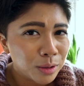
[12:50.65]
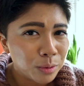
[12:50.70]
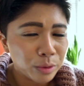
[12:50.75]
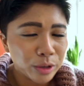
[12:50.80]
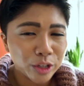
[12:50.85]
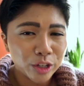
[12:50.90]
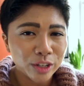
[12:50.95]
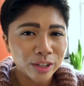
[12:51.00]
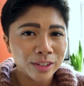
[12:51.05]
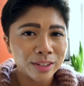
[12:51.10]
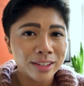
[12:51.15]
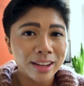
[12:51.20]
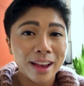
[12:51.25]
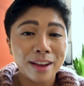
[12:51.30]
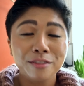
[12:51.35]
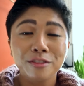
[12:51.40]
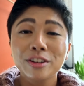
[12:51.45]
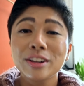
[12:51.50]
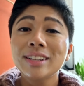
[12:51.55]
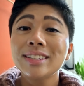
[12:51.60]
which is
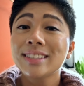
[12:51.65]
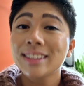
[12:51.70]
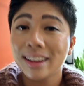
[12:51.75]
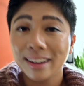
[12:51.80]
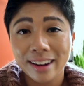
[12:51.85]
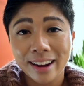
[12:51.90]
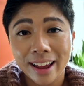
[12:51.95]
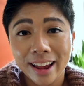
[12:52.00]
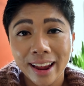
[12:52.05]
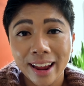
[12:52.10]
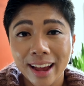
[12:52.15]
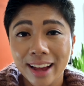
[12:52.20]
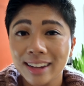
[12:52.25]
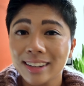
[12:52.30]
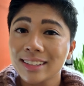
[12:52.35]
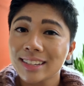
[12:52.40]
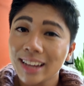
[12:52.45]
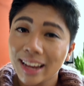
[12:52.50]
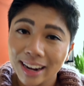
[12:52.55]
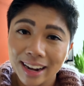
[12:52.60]
every Sunday
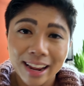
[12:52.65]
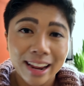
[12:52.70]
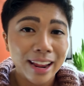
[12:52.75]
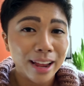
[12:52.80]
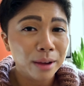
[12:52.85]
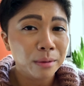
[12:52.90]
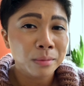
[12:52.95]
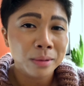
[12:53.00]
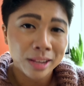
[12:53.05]
at 10 a.m.